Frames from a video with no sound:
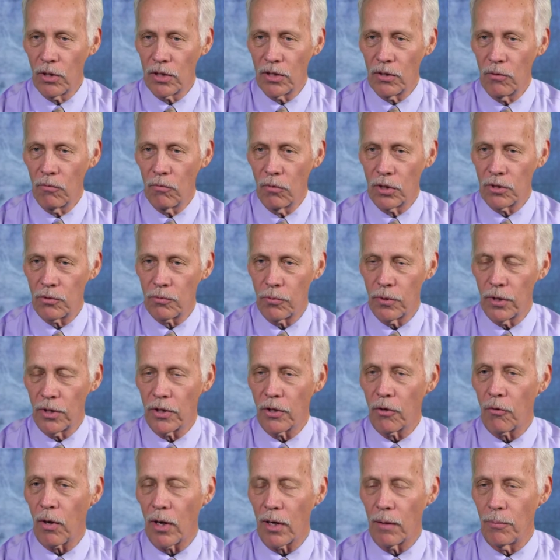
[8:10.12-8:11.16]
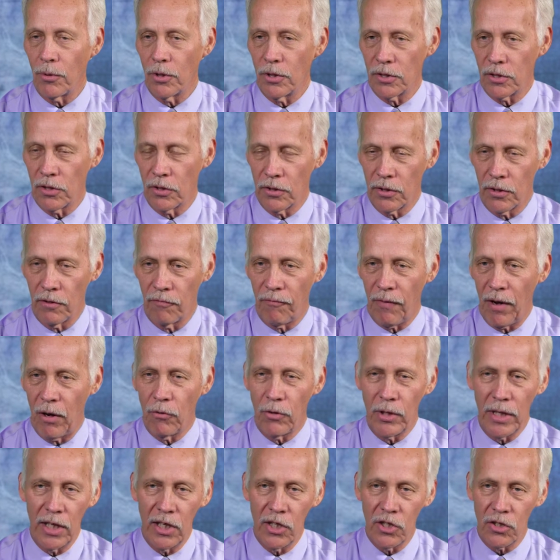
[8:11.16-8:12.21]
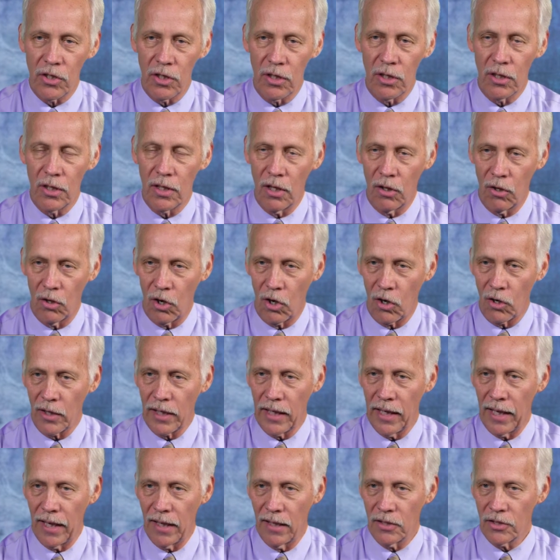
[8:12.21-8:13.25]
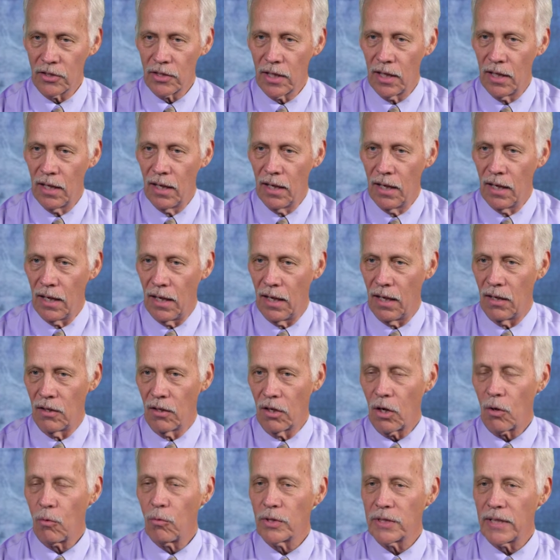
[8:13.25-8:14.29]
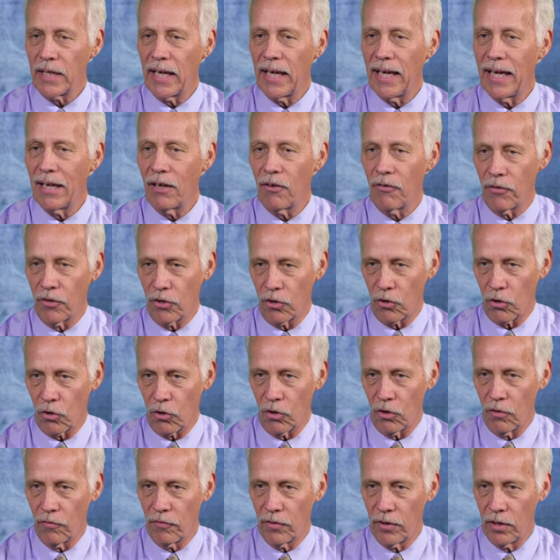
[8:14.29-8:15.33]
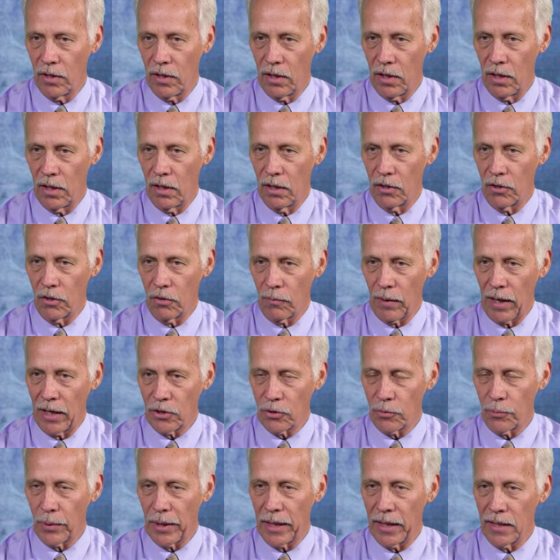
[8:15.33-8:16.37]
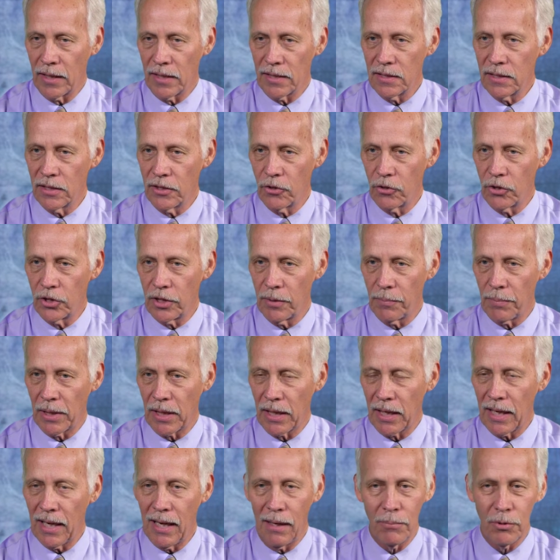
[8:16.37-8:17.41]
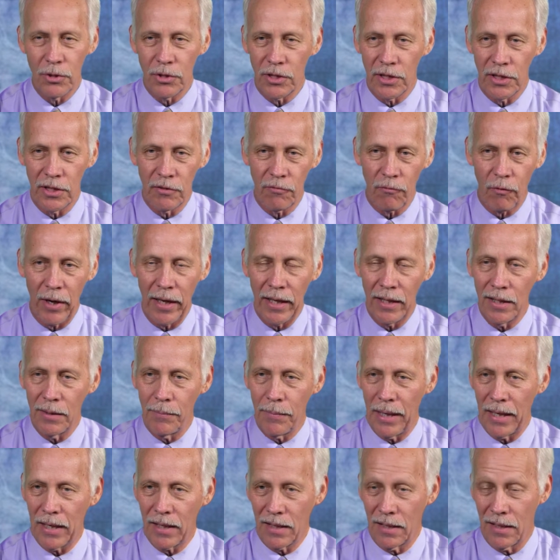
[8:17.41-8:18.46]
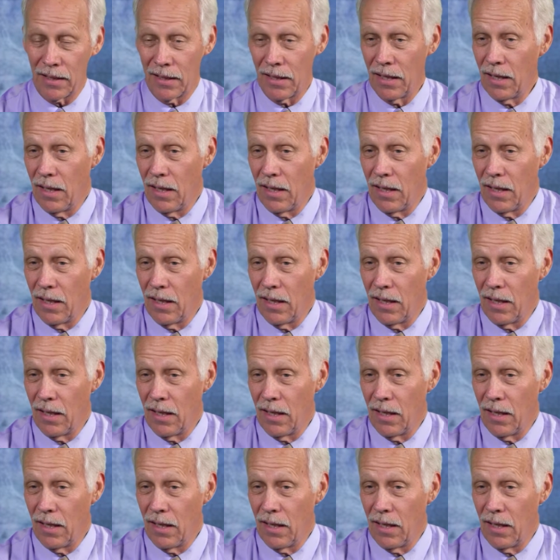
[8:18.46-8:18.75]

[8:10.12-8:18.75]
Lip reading: what's really incredible is the foundation that LARC has. LARC was ahead of the curve under Roger Bradley's leadership and accomplished things, frankly, back in